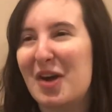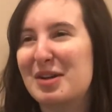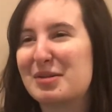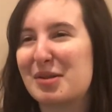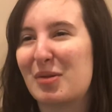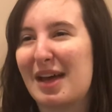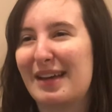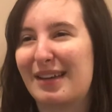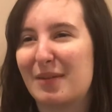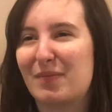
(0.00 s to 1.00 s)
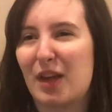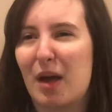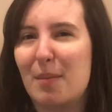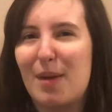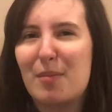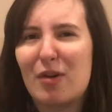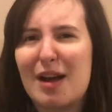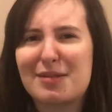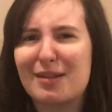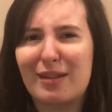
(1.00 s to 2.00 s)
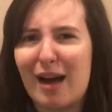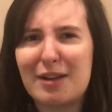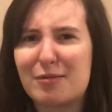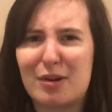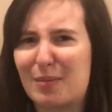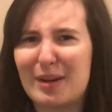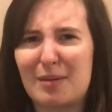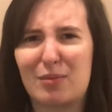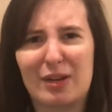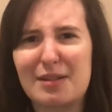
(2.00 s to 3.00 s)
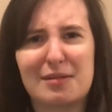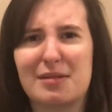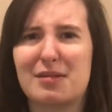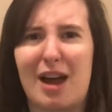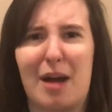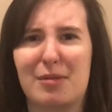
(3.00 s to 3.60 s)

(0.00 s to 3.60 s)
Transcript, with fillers: So like memorizing lines would be a breeze this time.